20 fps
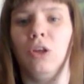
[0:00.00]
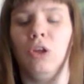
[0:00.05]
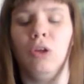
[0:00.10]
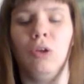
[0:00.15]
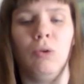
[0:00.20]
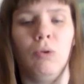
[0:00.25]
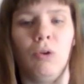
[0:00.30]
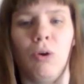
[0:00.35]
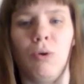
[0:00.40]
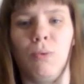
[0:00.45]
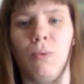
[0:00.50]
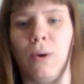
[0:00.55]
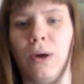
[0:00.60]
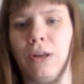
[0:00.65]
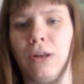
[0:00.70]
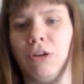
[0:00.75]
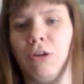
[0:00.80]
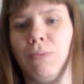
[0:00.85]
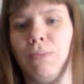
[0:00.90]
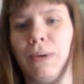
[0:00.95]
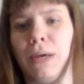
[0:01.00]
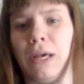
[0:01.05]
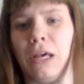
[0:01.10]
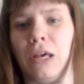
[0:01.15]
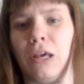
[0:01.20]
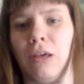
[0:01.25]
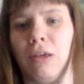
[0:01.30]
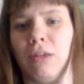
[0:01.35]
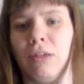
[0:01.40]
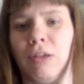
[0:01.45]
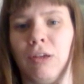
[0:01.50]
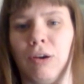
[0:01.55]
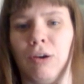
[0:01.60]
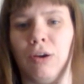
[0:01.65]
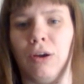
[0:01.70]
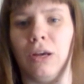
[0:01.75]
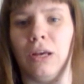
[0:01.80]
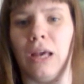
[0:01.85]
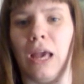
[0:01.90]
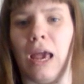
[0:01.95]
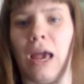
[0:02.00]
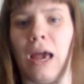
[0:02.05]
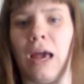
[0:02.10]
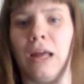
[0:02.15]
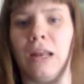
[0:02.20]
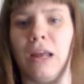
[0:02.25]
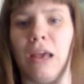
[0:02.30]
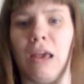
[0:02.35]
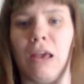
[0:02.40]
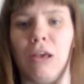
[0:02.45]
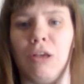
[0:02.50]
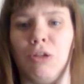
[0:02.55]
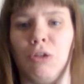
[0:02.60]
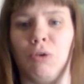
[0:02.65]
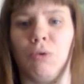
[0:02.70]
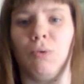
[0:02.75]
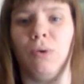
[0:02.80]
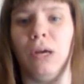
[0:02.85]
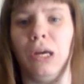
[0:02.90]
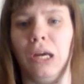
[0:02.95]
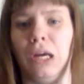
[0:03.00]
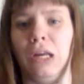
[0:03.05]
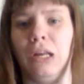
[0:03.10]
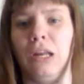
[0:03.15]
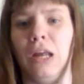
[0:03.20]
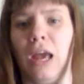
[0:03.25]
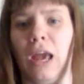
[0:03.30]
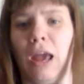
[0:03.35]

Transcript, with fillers: you don't want to be staring at a screen